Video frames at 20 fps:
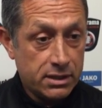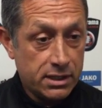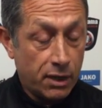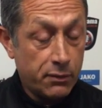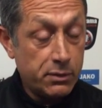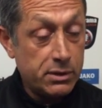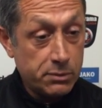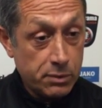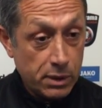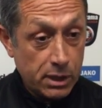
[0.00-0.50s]
You
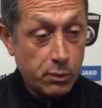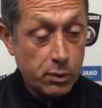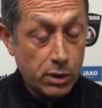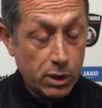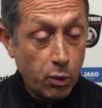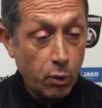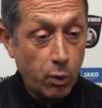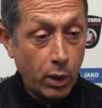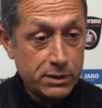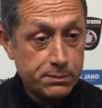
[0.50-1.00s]
know, he, he
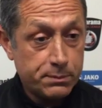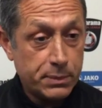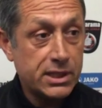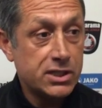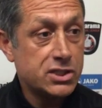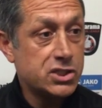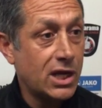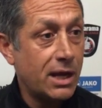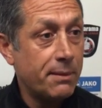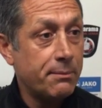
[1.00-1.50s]
will always
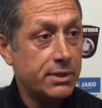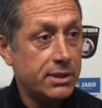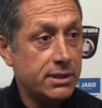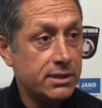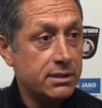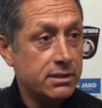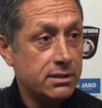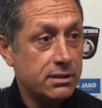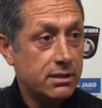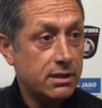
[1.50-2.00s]
be a
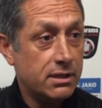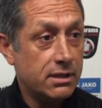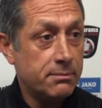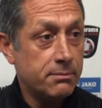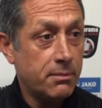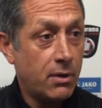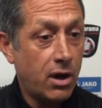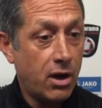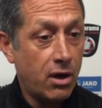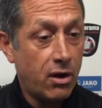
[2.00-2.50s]
champion
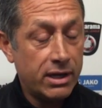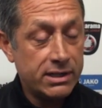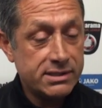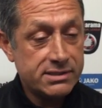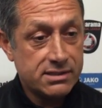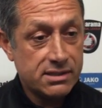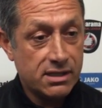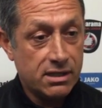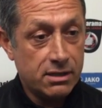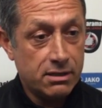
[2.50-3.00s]
in my
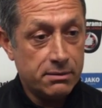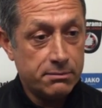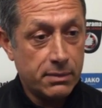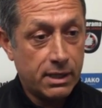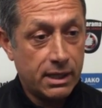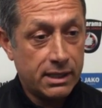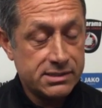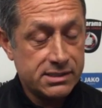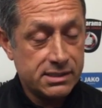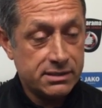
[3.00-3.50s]
eyes,
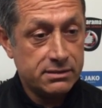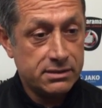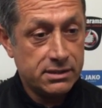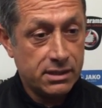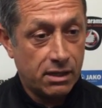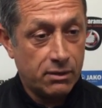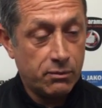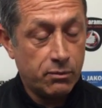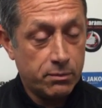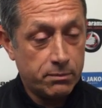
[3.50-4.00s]
um, as in
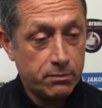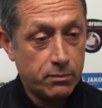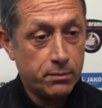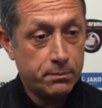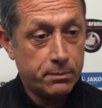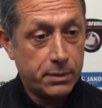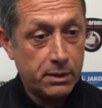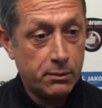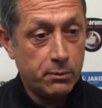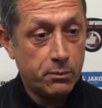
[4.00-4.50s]
you know
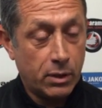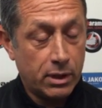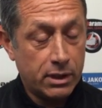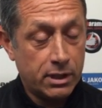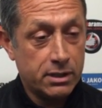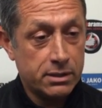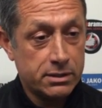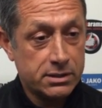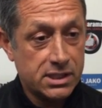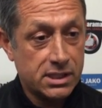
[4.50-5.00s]
being
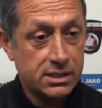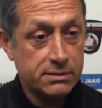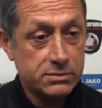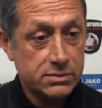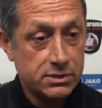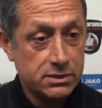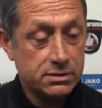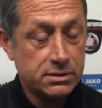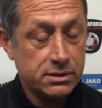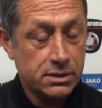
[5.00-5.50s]
one of the
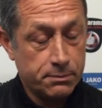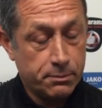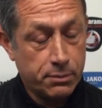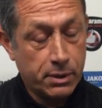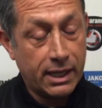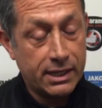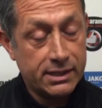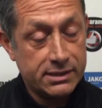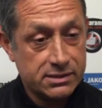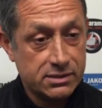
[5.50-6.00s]
team that you know,
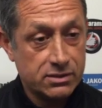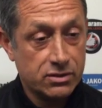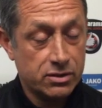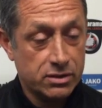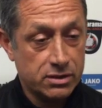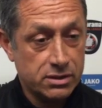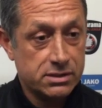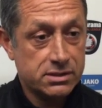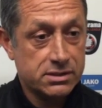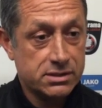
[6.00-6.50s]
players that
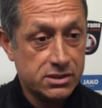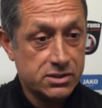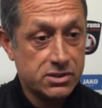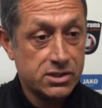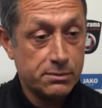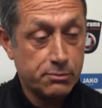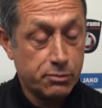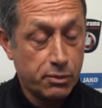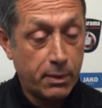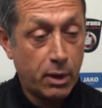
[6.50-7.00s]
got the, the
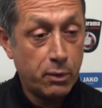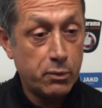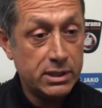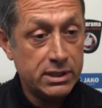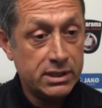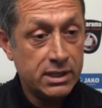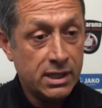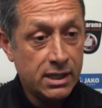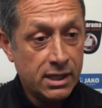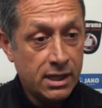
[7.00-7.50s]
team
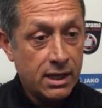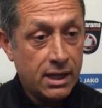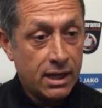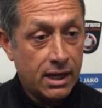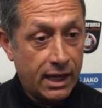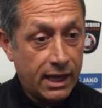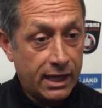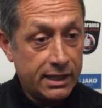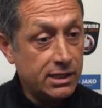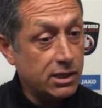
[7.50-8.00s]
promoted,
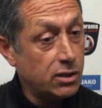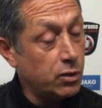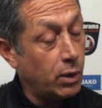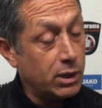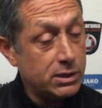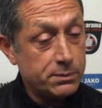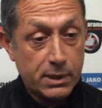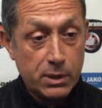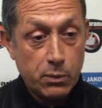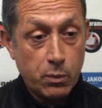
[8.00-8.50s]
and he'll
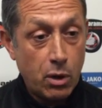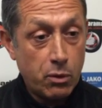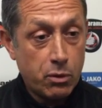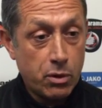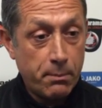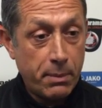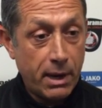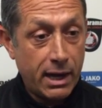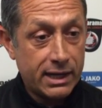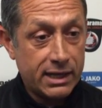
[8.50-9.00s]
always be
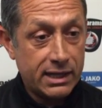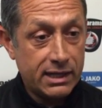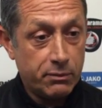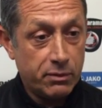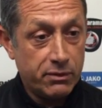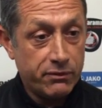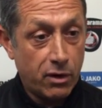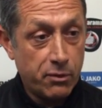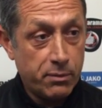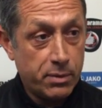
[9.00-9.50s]
welcome back
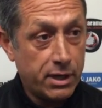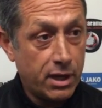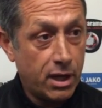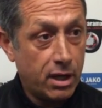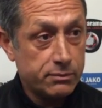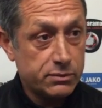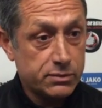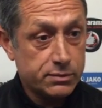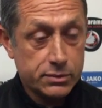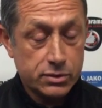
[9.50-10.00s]
here with open
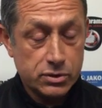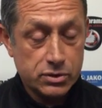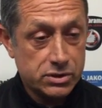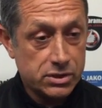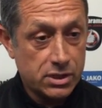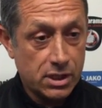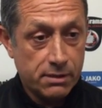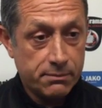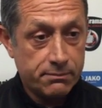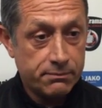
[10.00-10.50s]
arms
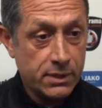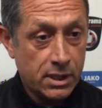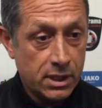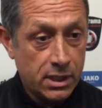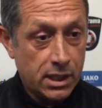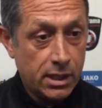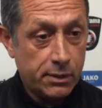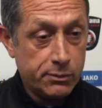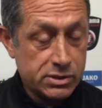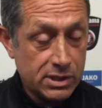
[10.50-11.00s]
because um,
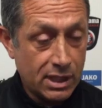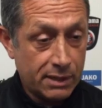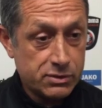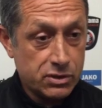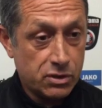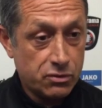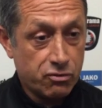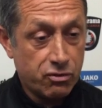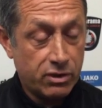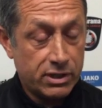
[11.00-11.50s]
he was an
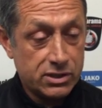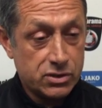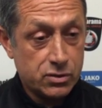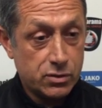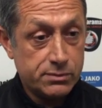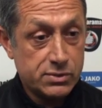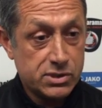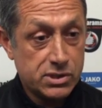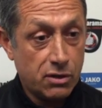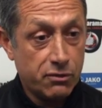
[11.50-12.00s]
absolute credit
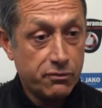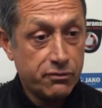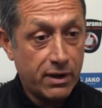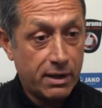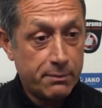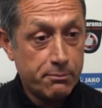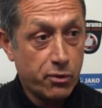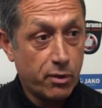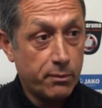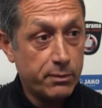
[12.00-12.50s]
to himself
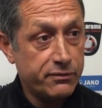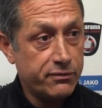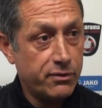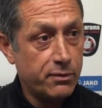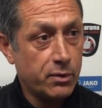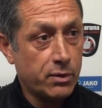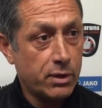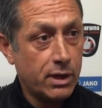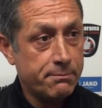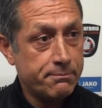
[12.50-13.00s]
and Bromley
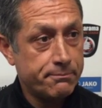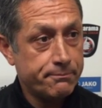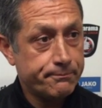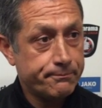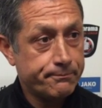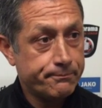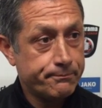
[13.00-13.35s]
Football Club.